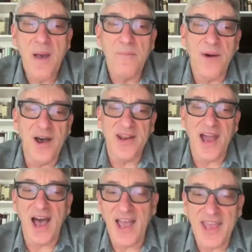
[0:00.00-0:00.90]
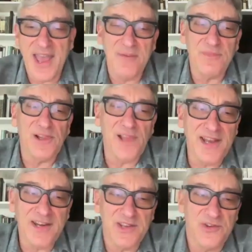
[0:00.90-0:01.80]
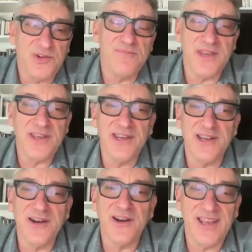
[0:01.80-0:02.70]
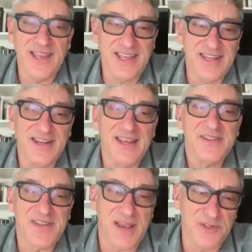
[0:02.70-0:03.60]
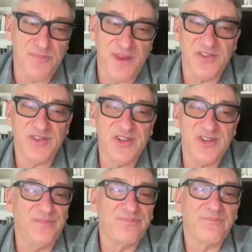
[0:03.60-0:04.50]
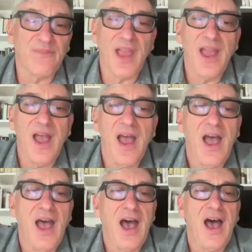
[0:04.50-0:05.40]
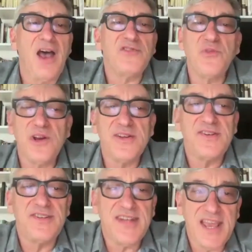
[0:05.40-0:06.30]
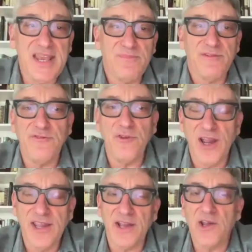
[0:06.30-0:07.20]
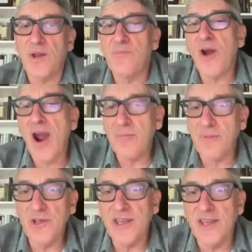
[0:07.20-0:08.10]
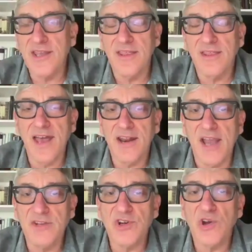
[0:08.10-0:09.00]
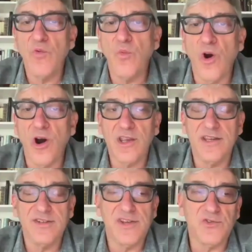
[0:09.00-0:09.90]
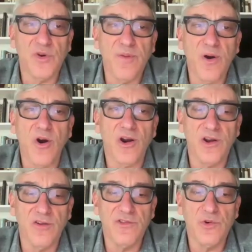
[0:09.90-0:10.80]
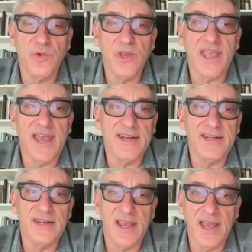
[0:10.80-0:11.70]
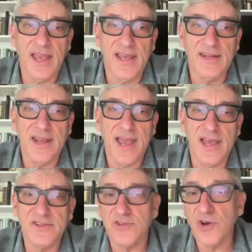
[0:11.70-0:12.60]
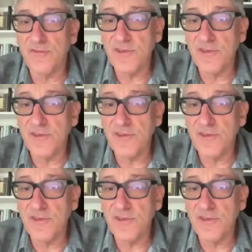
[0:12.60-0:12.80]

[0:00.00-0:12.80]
but I am glad you can be here in cyberspace too. I also want to say before I get going properly that I took a walk in Central Park over the weekend, and as is often